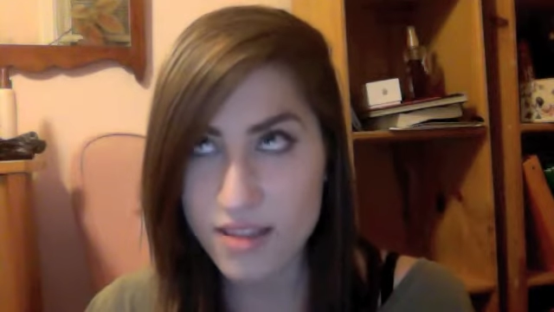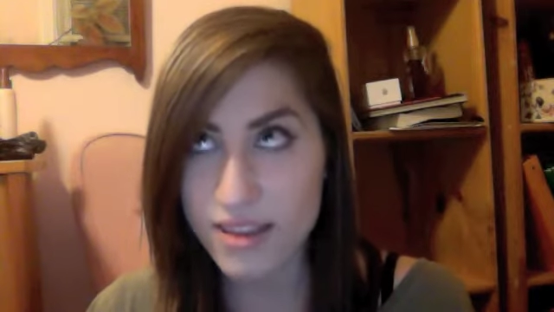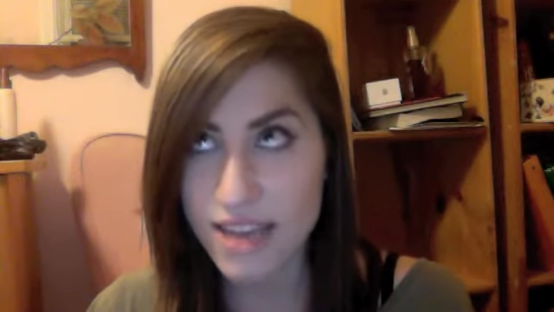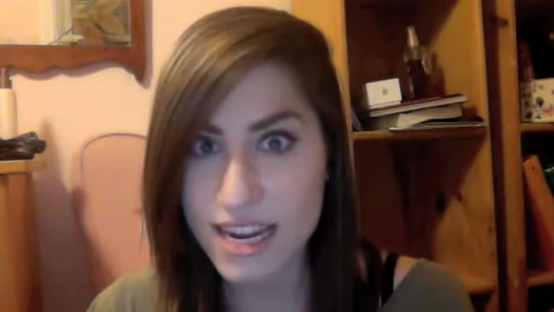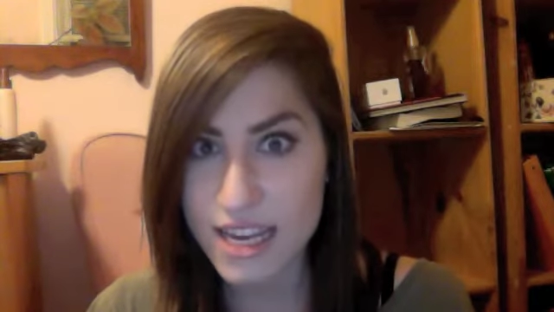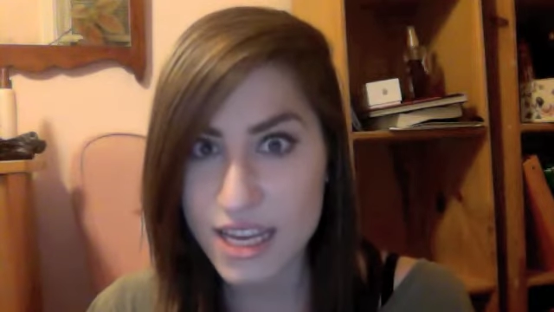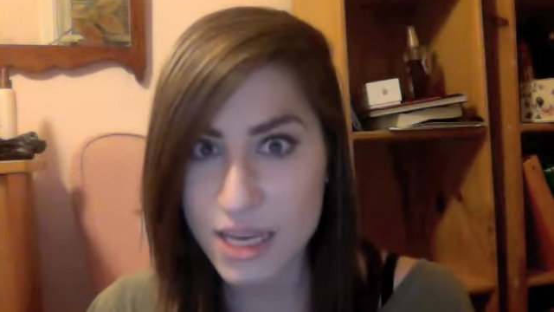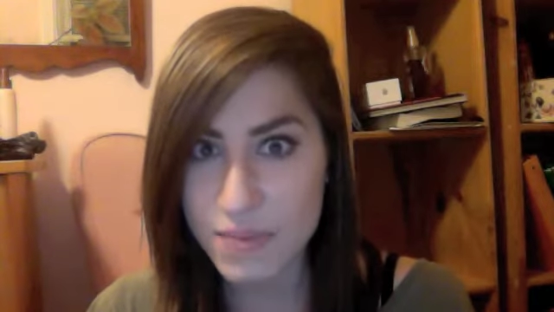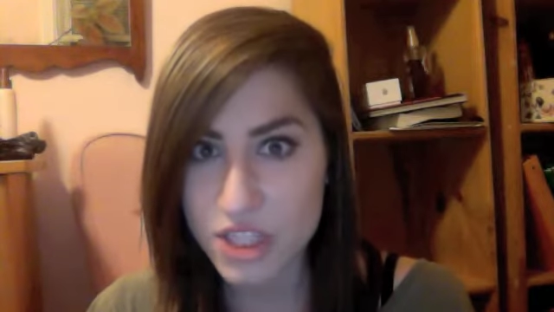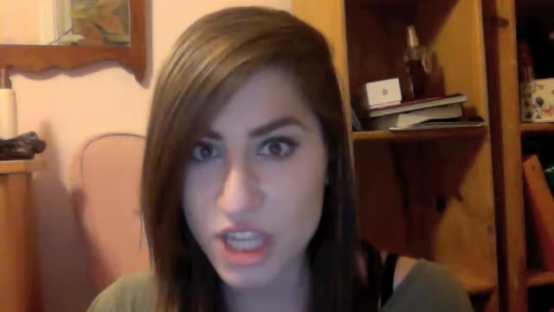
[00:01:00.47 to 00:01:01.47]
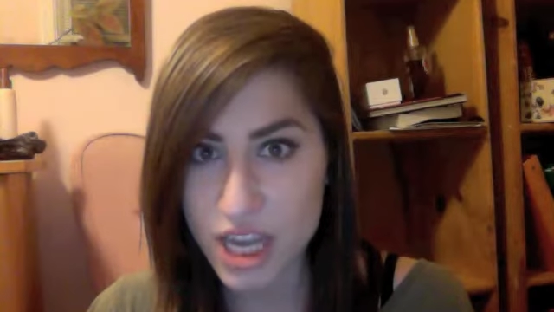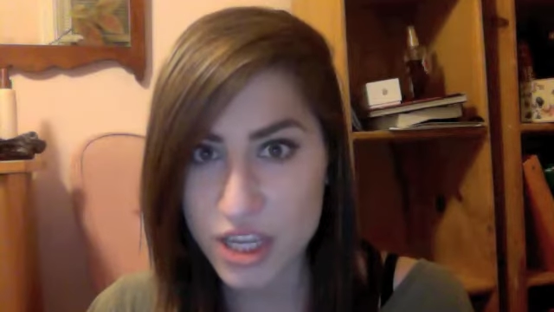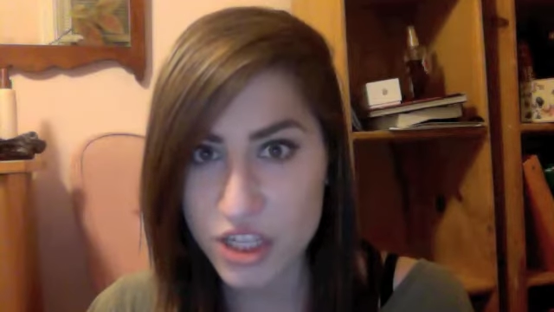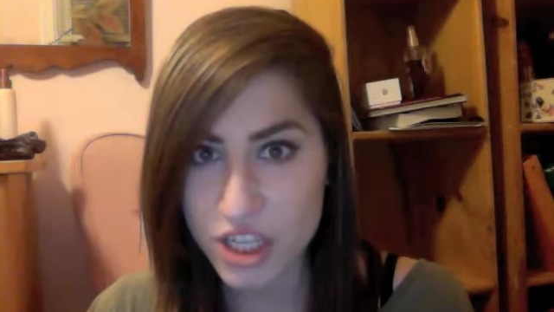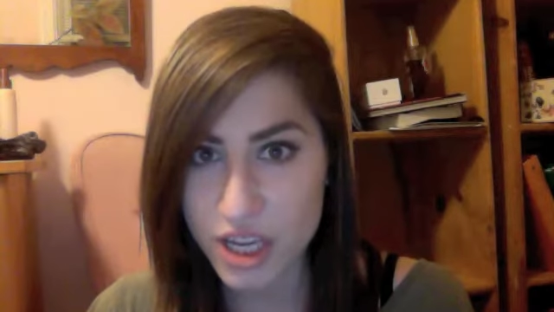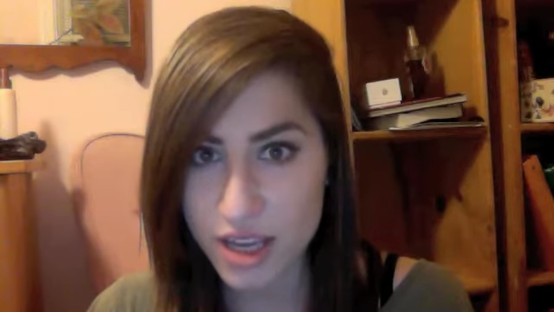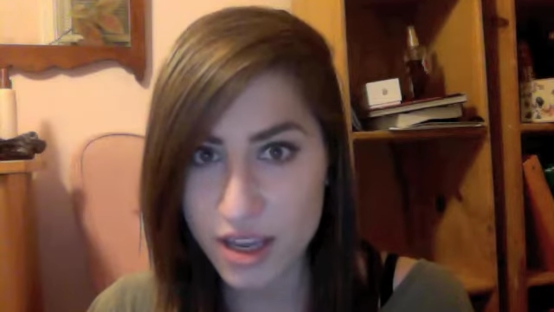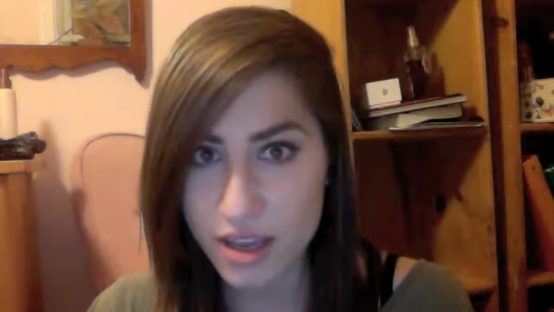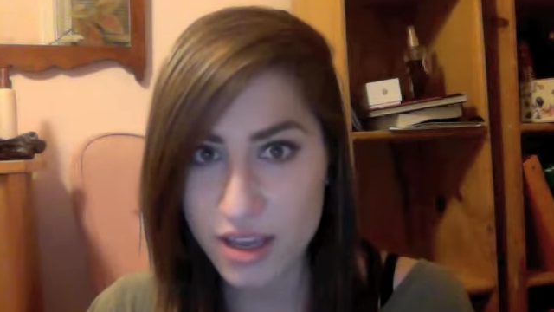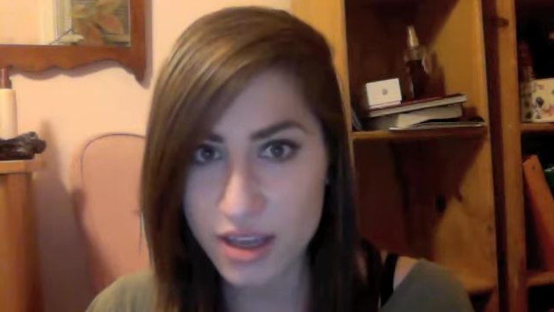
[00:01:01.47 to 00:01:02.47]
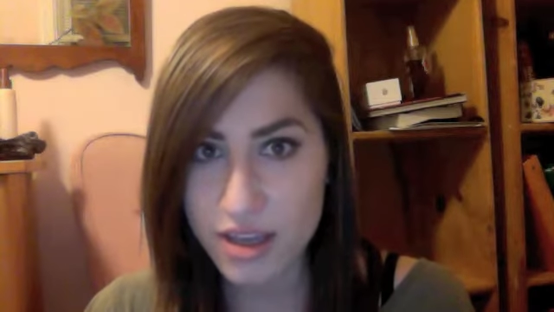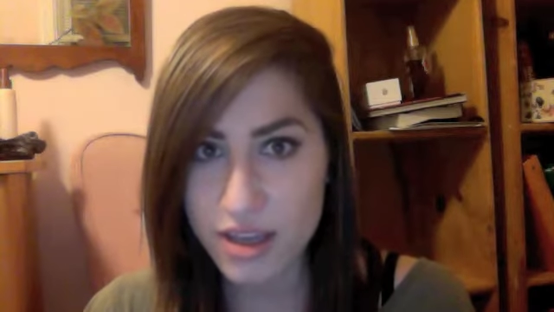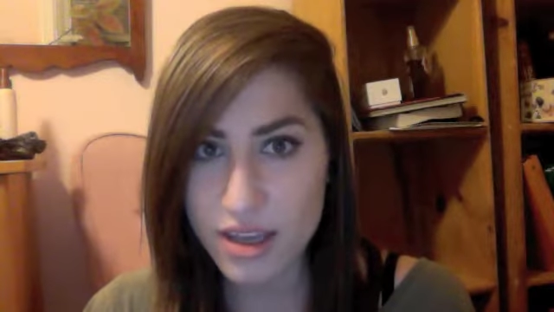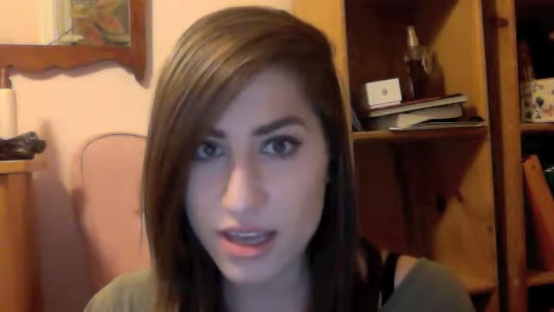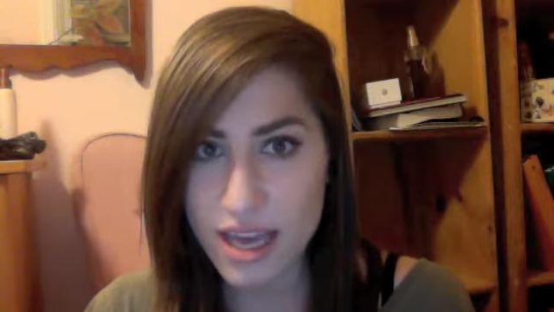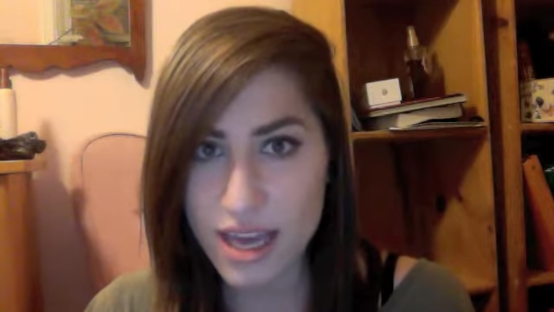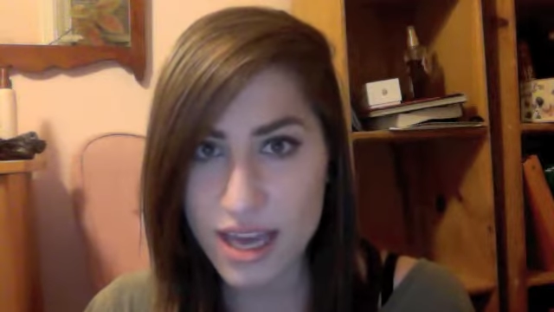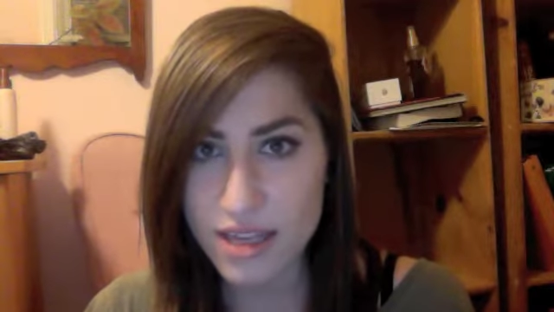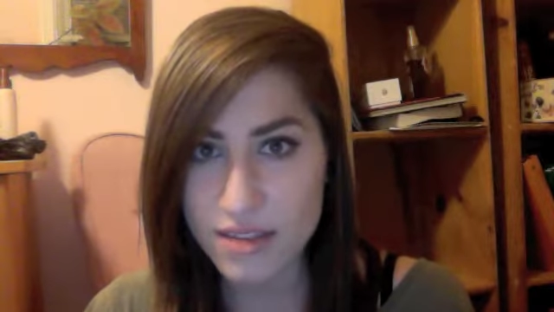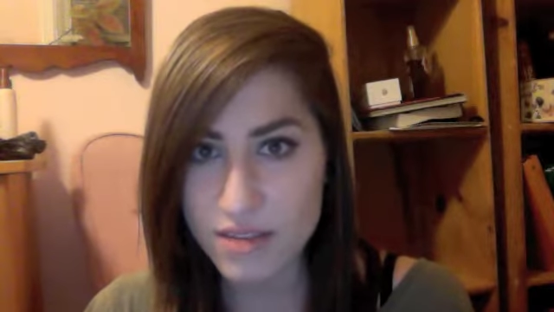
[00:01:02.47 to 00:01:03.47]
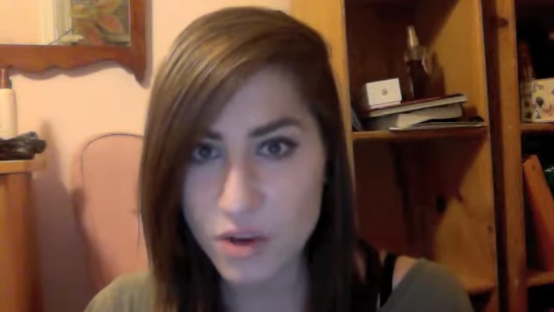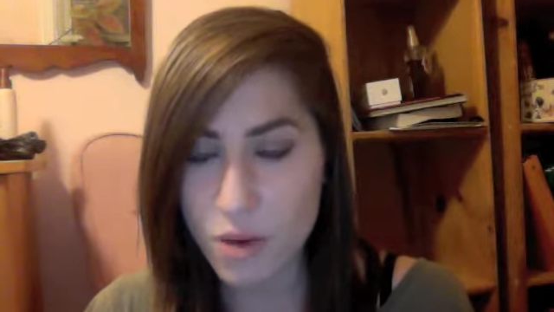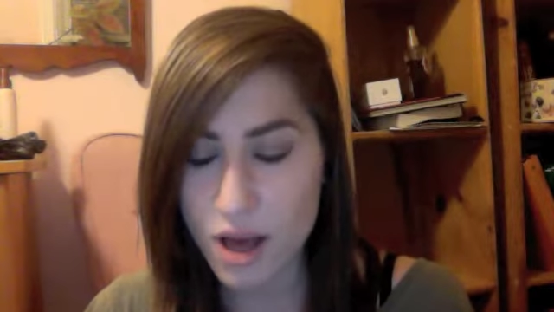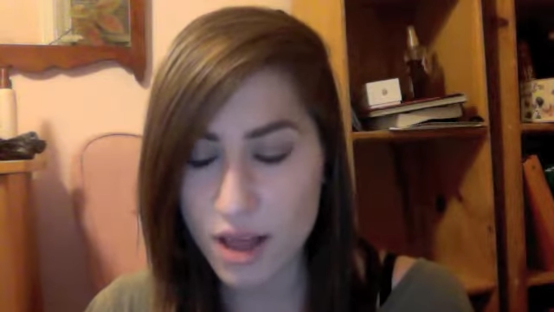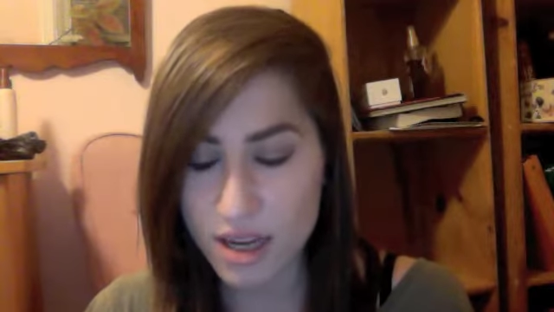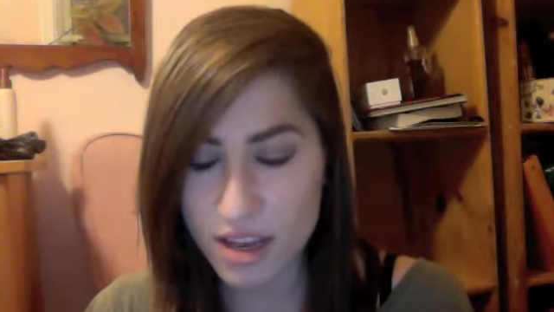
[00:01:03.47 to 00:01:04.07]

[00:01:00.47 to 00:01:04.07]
The lighting keeps changing, and the quality